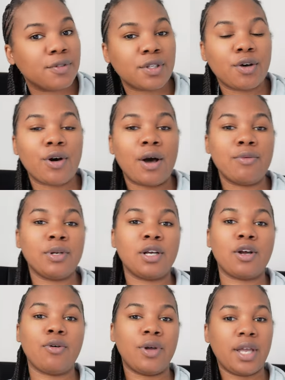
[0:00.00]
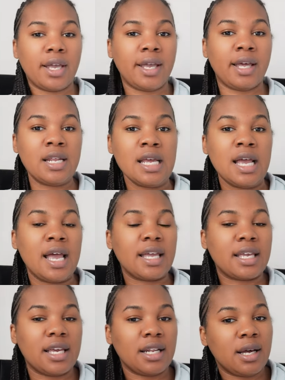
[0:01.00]
So I want to go ahead
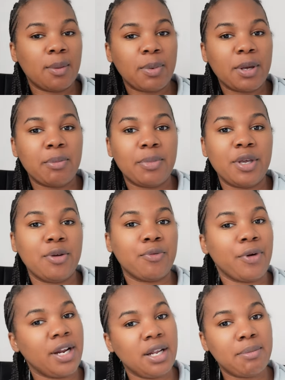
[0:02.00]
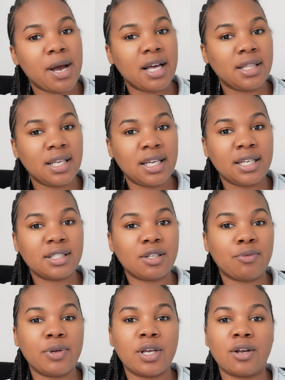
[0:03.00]
and get up and be ready by then so
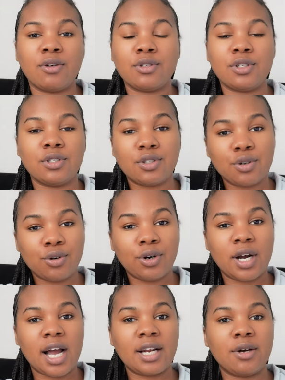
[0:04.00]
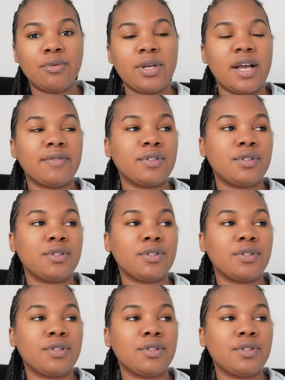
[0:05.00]
we can go to the store. I know we have